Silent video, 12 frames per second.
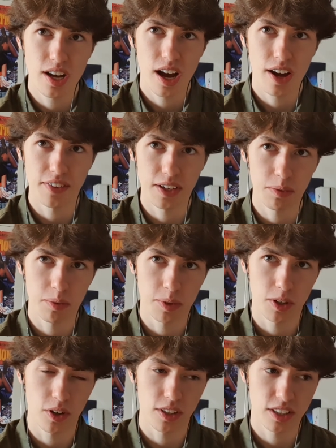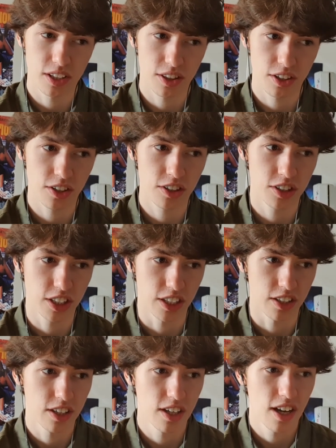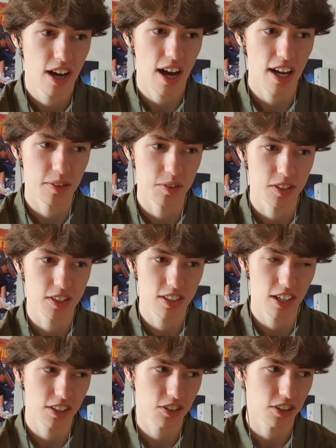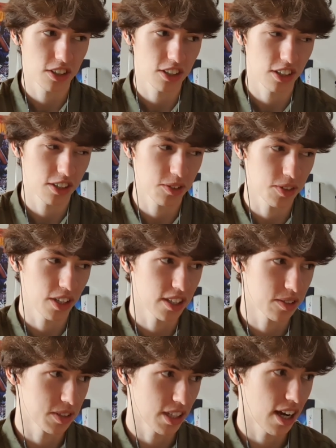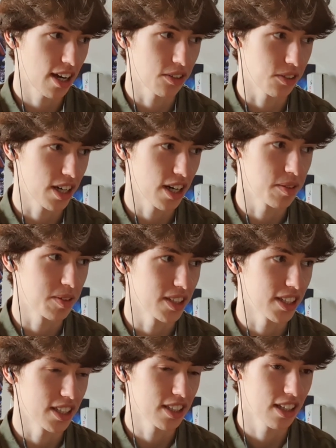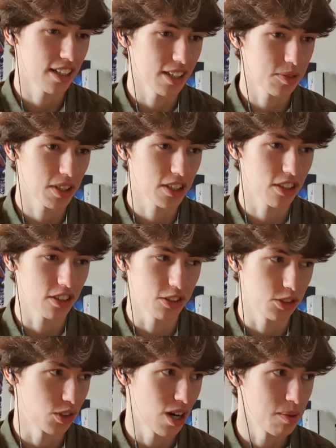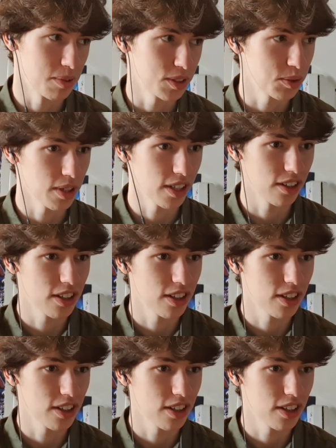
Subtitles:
and then when we got into third year, I started to realize it was like I don't care about this, and that's when I started doing drama as well,